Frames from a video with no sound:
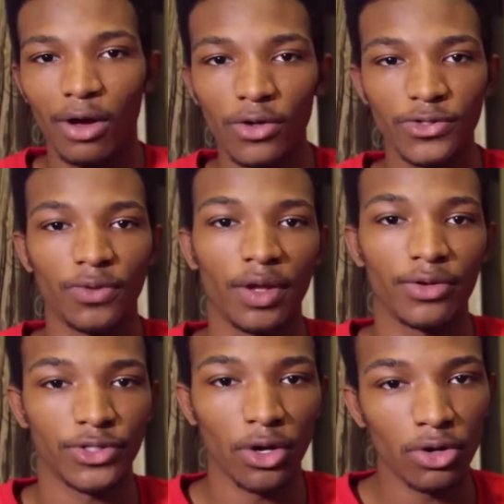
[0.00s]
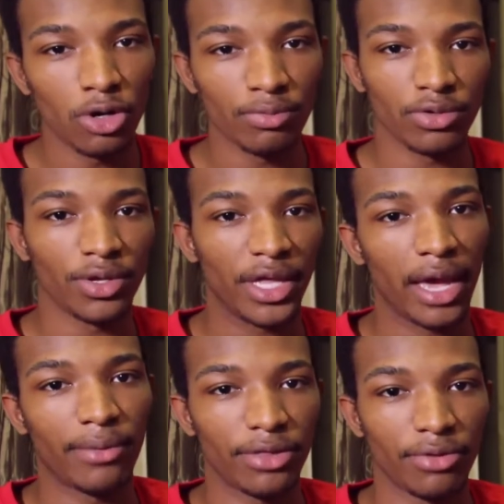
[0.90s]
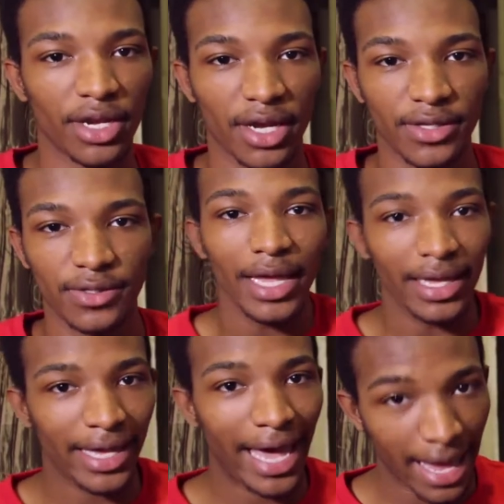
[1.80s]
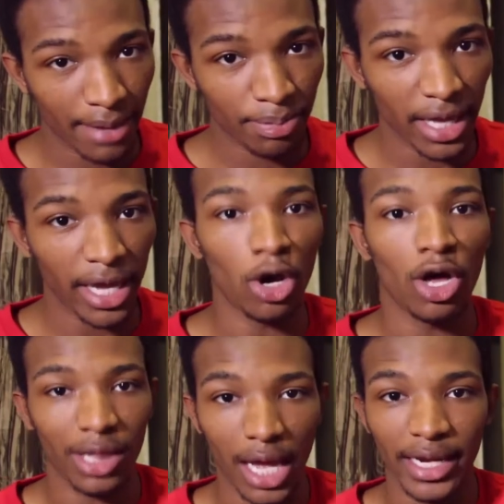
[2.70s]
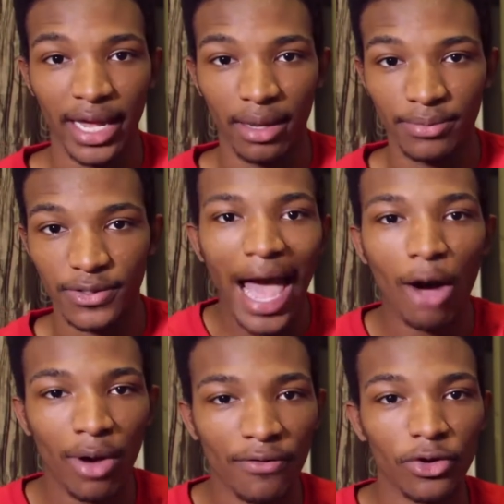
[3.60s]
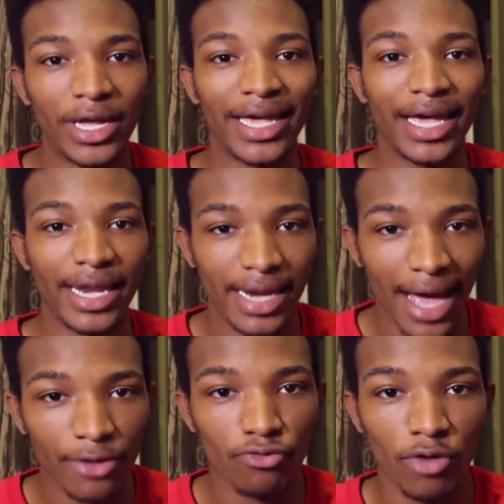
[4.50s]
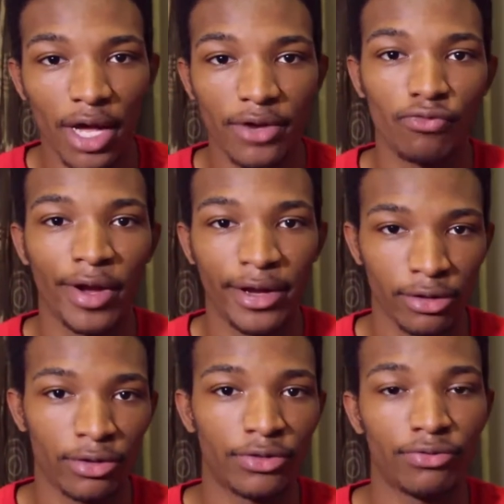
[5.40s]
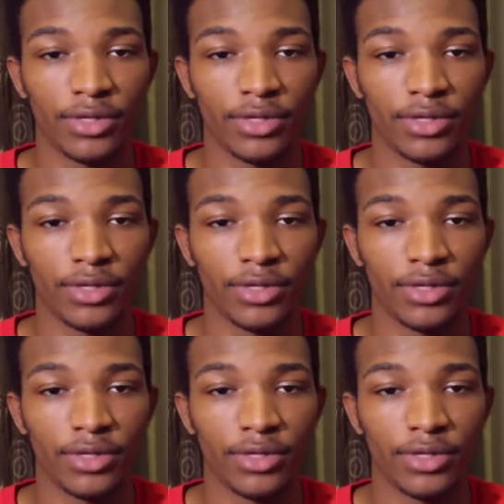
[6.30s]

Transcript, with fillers: Also, there is no homebrew on the Gateway 3DS. It can play online games. However, it cannot run regular